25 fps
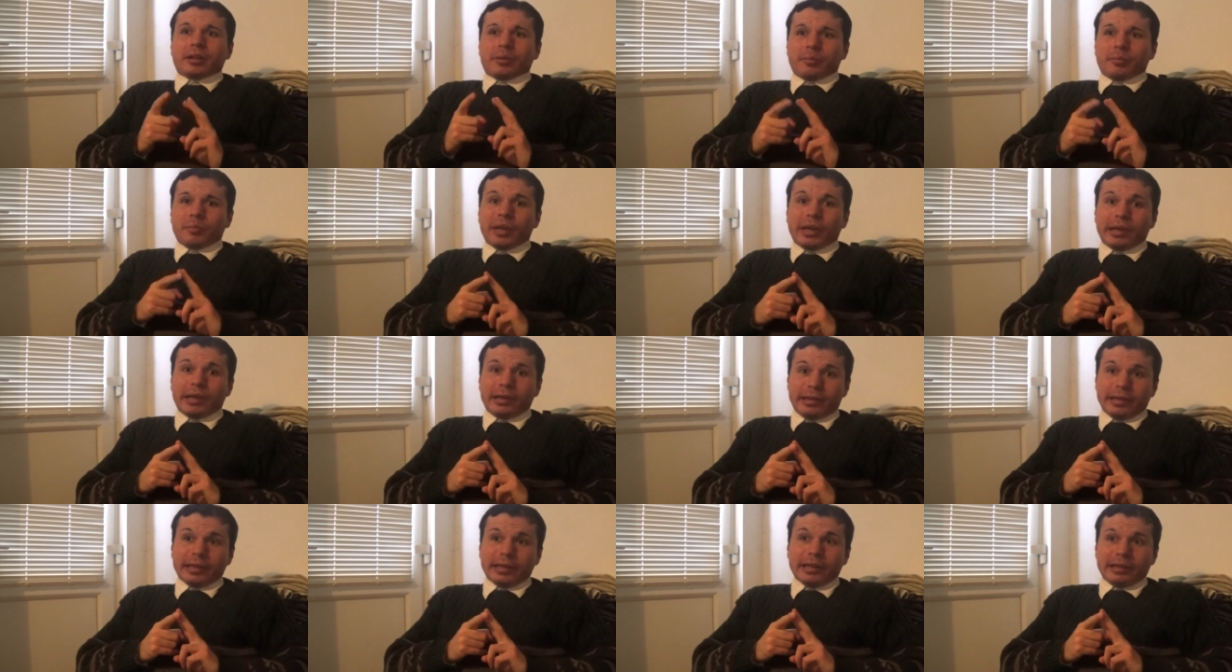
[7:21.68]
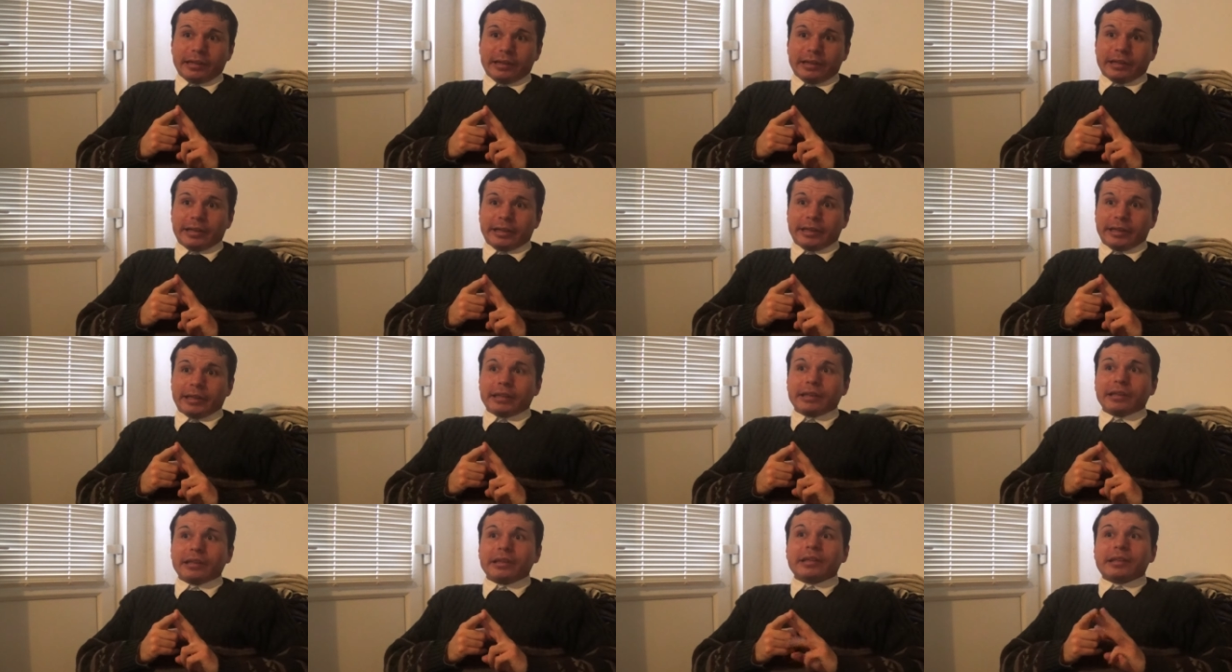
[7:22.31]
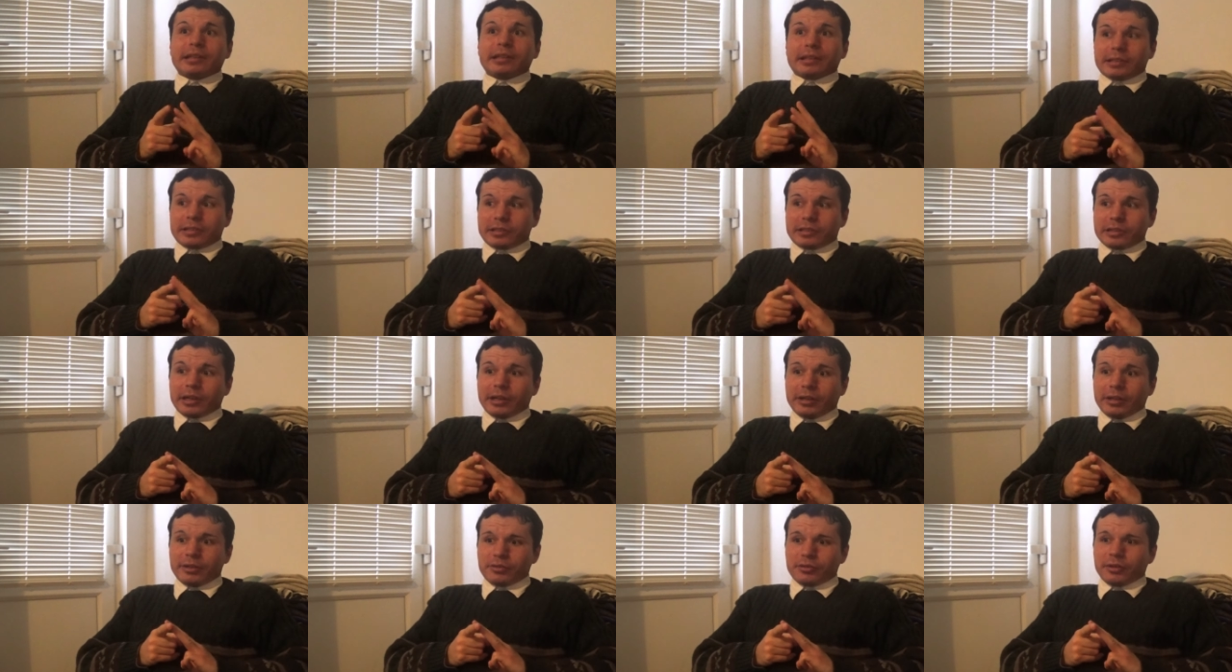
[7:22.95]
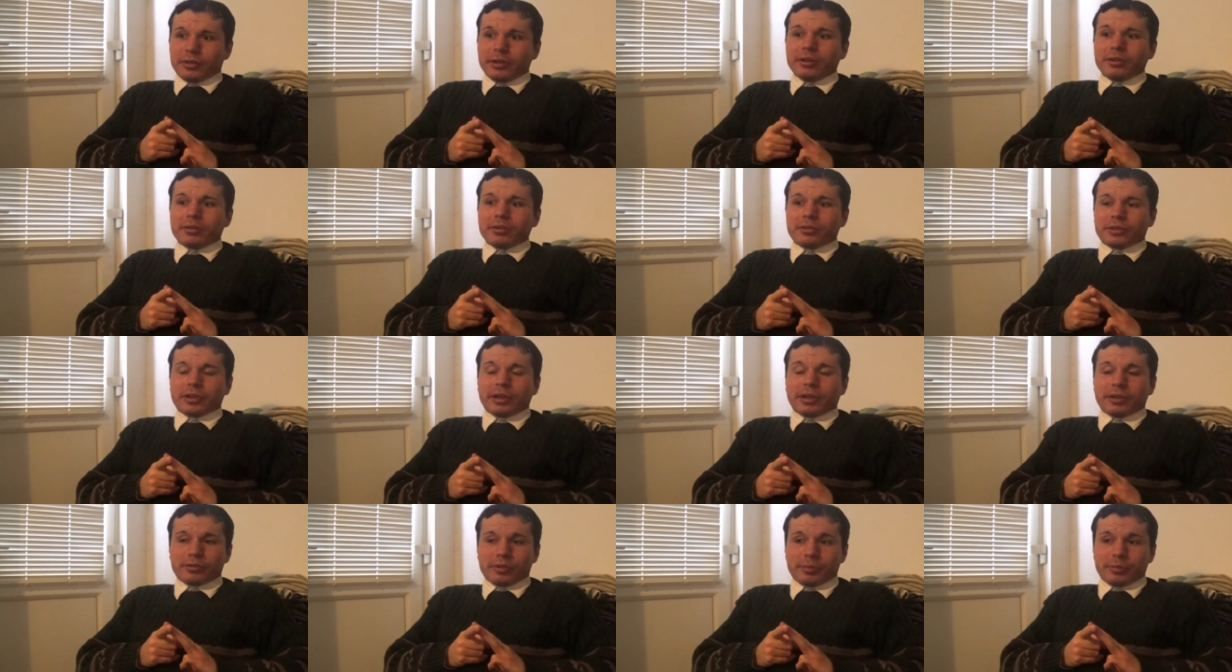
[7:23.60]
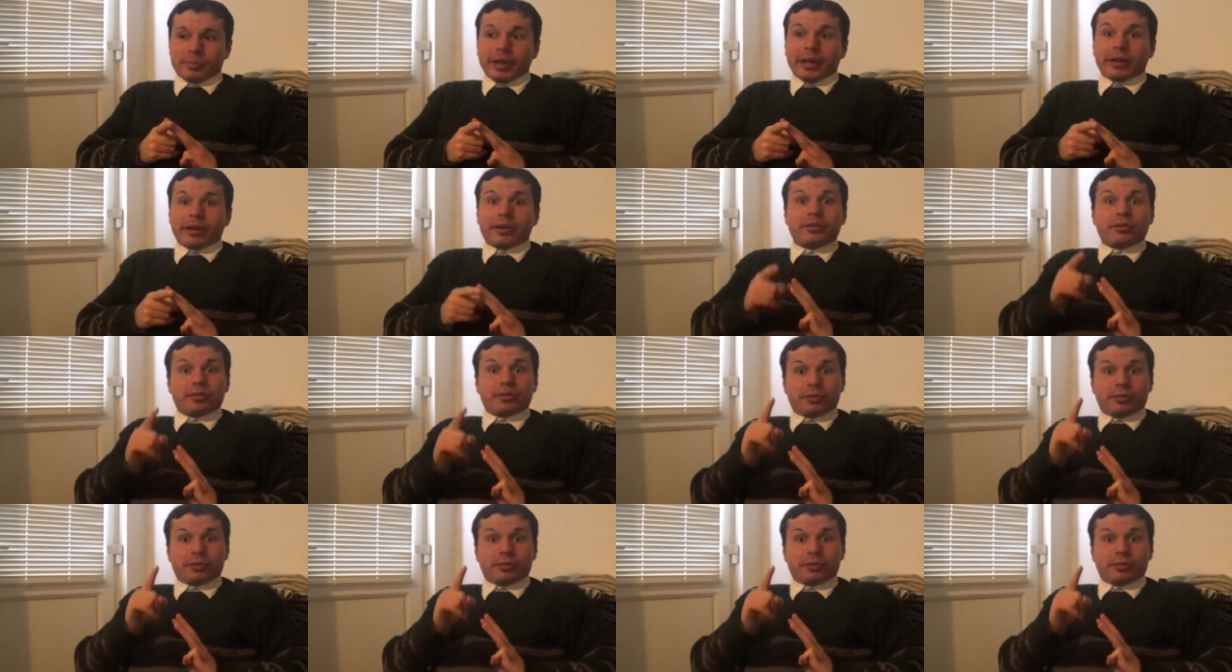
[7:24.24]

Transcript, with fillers: Mary and Glenn, Sandra Parrott,